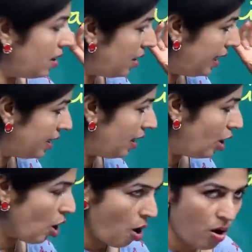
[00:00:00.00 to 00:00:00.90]
in the
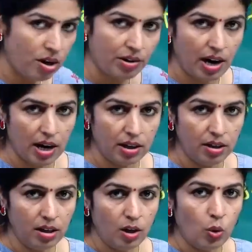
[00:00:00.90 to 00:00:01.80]
long run
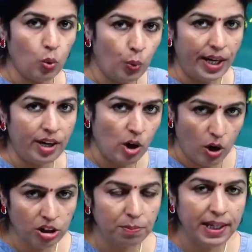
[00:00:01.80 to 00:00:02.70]
will
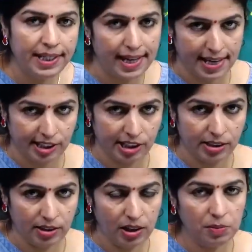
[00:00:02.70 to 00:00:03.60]
not be
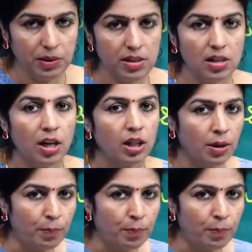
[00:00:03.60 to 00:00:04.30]
dash. That means the